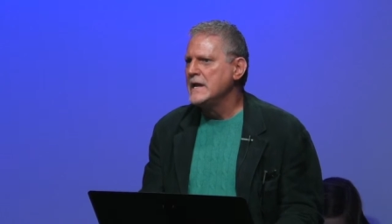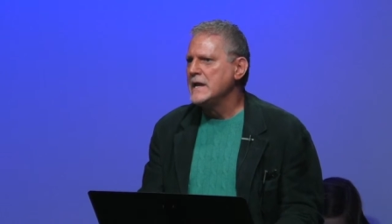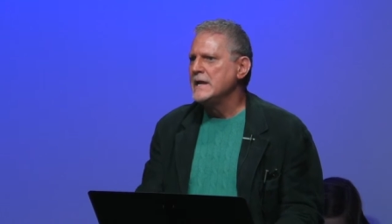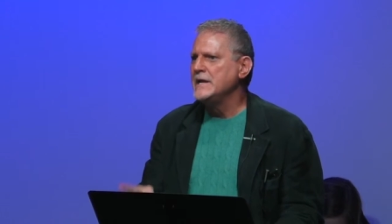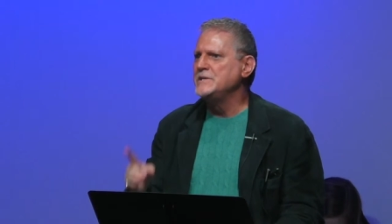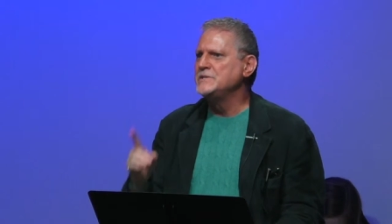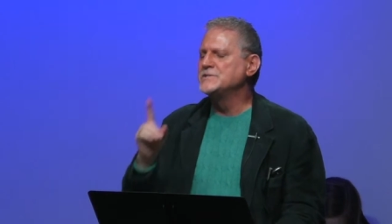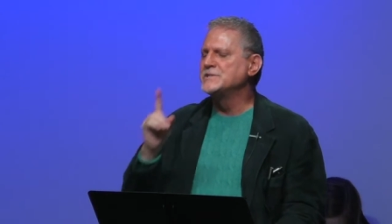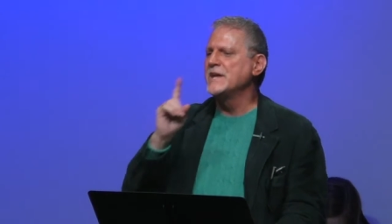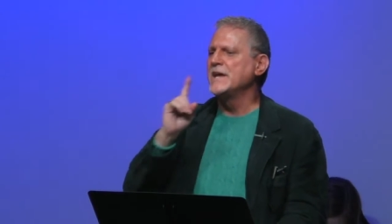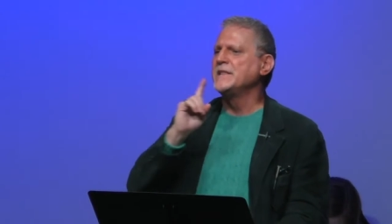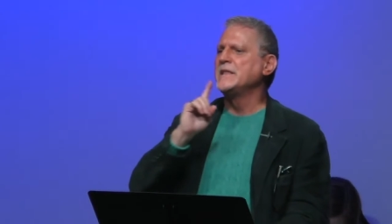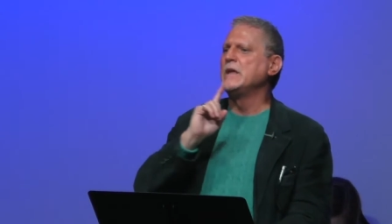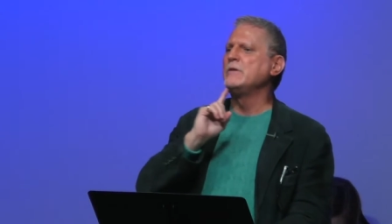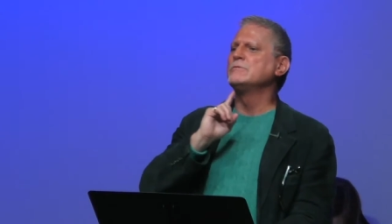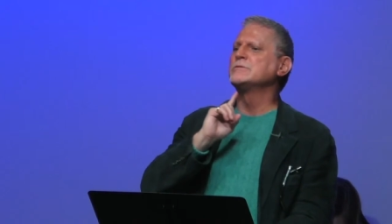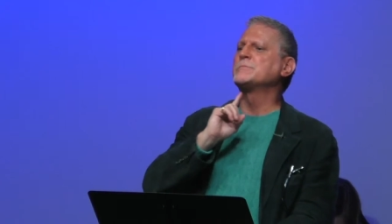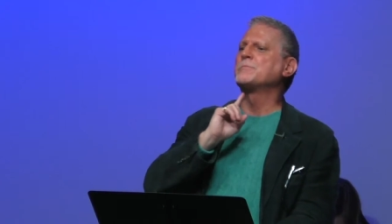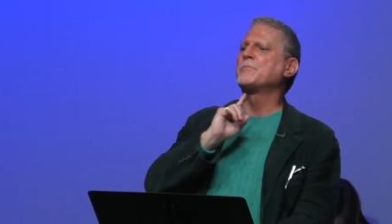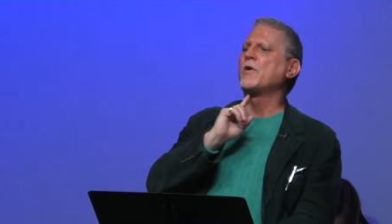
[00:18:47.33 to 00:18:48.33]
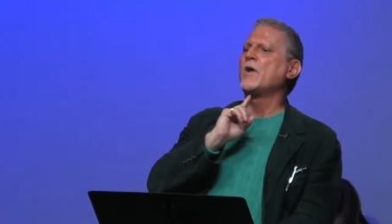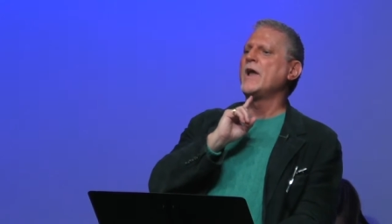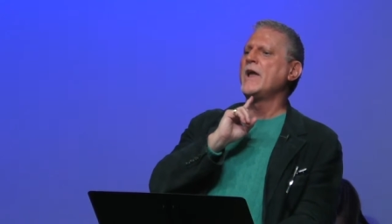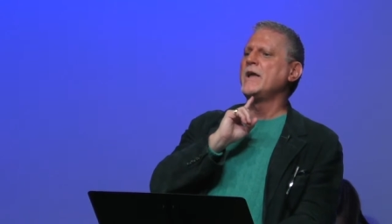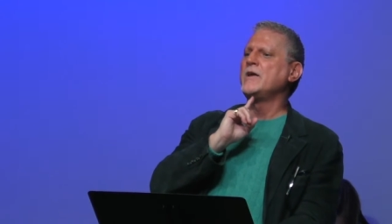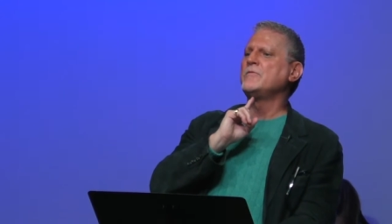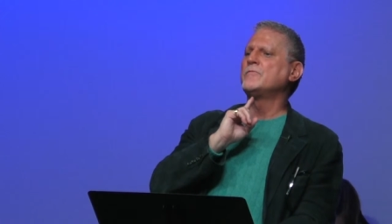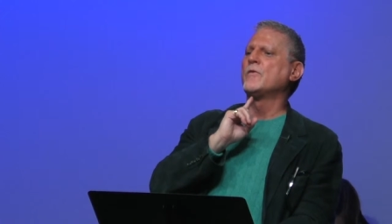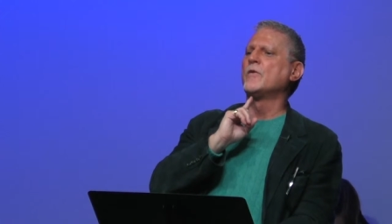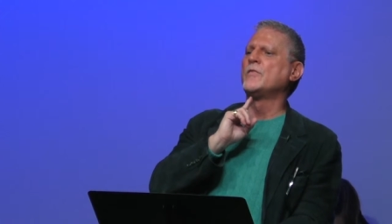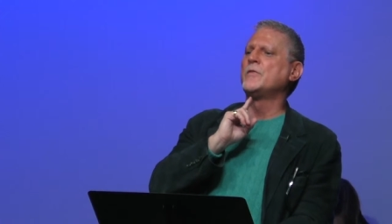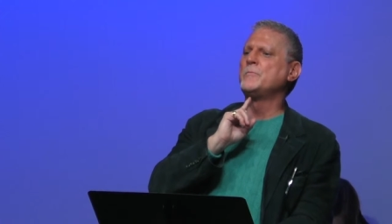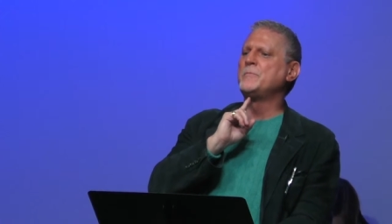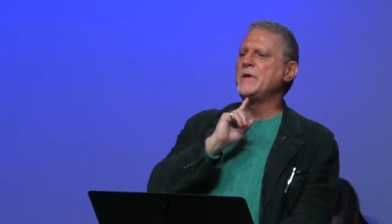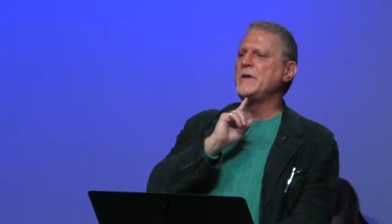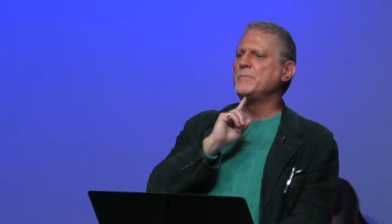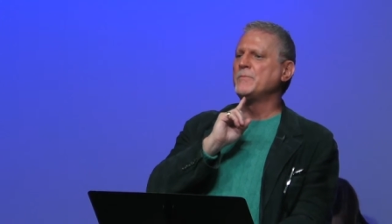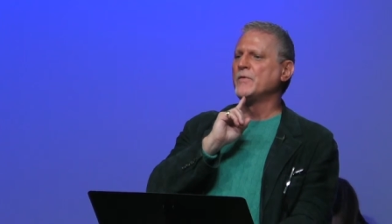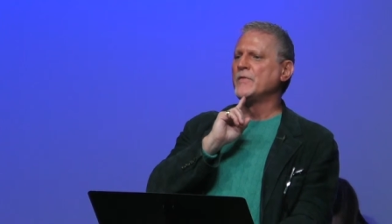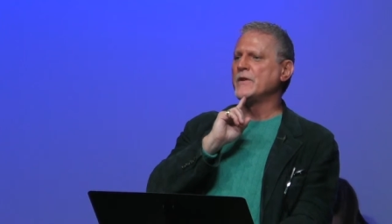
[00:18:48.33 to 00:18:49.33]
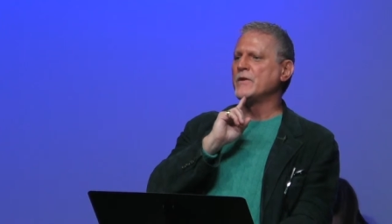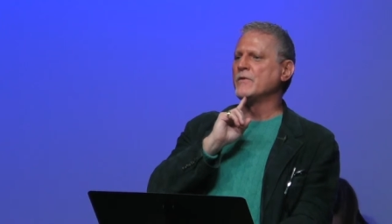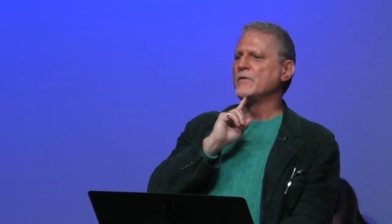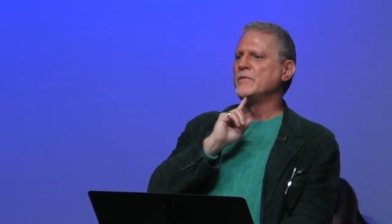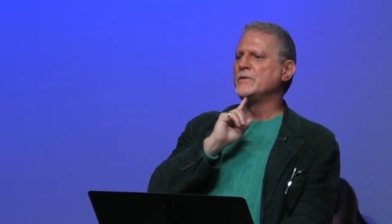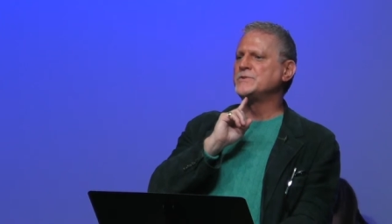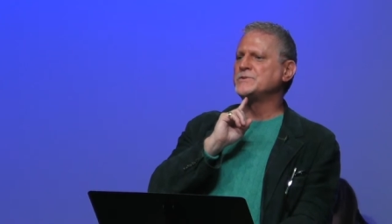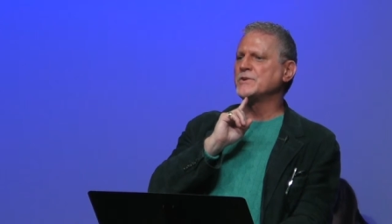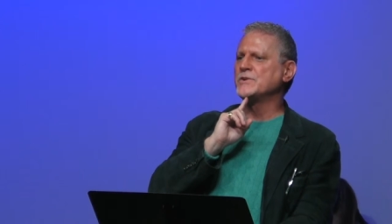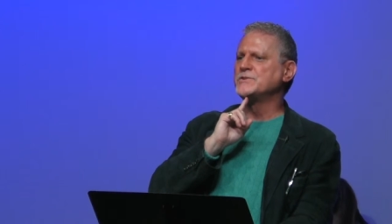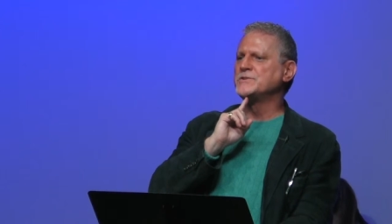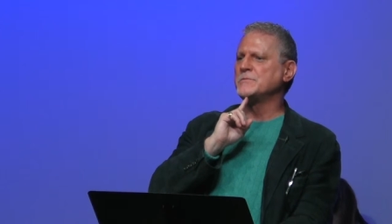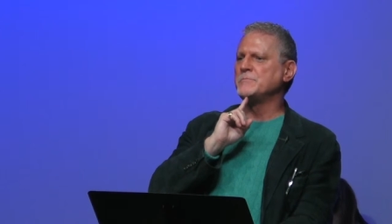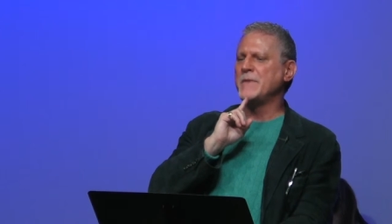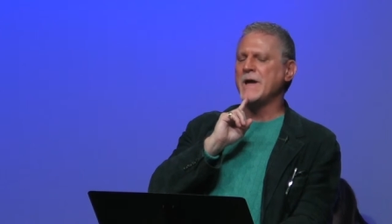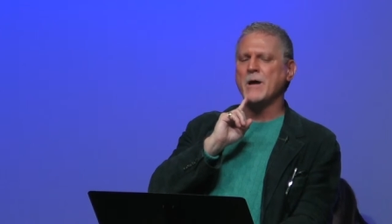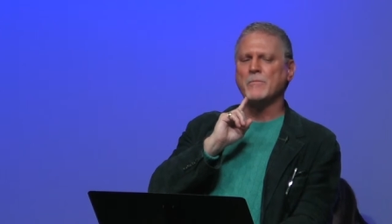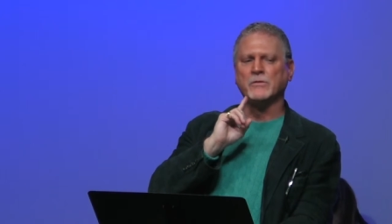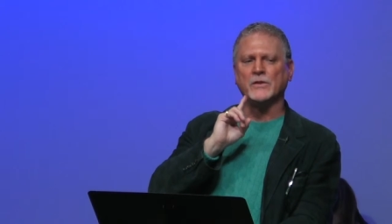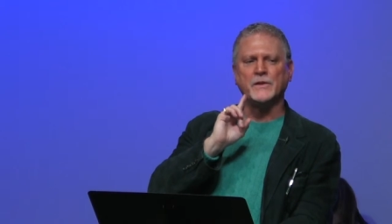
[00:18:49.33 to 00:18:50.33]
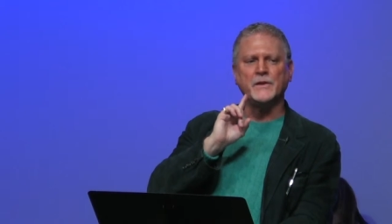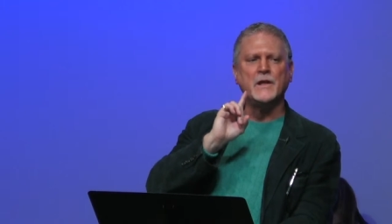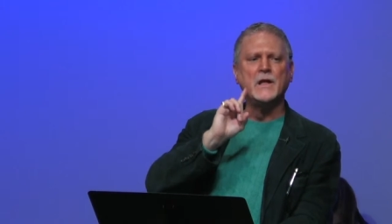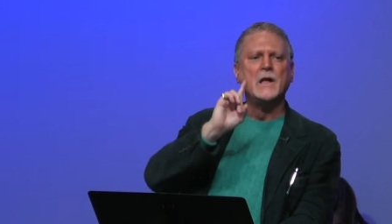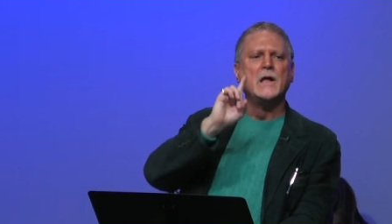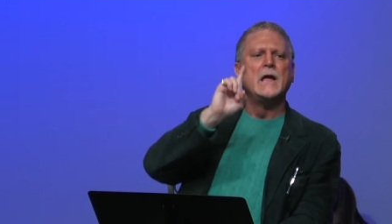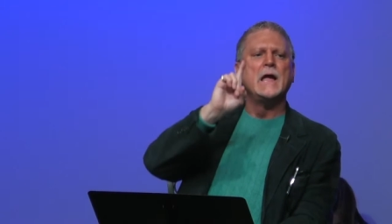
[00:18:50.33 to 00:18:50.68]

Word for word: he said he was praying for the people there in the church at Babylon,